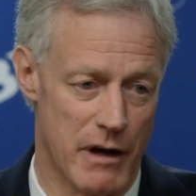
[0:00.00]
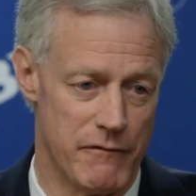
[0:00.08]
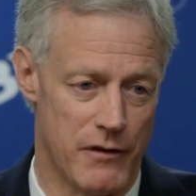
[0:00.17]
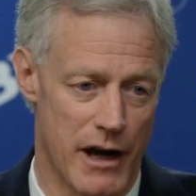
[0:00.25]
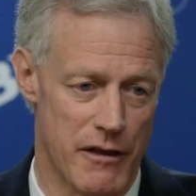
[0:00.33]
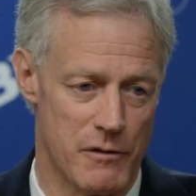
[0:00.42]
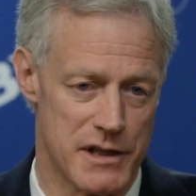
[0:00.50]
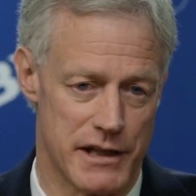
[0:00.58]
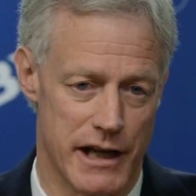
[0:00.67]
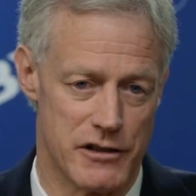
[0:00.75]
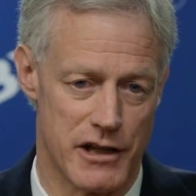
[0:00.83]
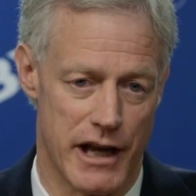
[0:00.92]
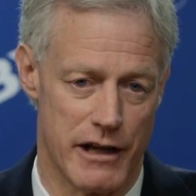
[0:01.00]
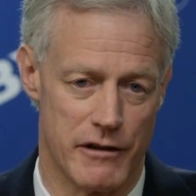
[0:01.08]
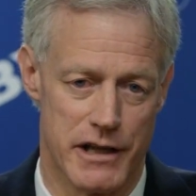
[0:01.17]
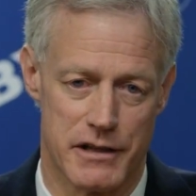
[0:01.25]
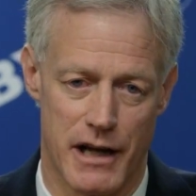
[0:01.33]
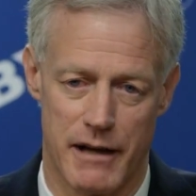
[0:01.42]
My father was an
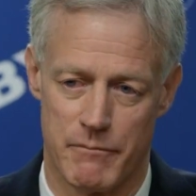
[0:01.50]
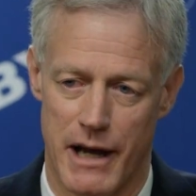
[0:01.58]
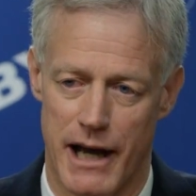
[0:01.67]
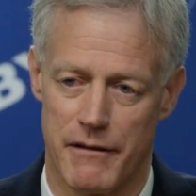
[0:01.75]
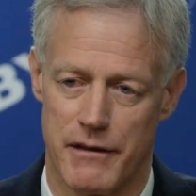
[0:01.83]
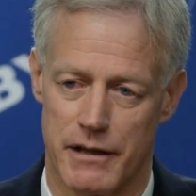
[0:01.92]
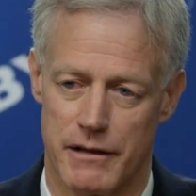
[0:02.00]
educator. He taught math,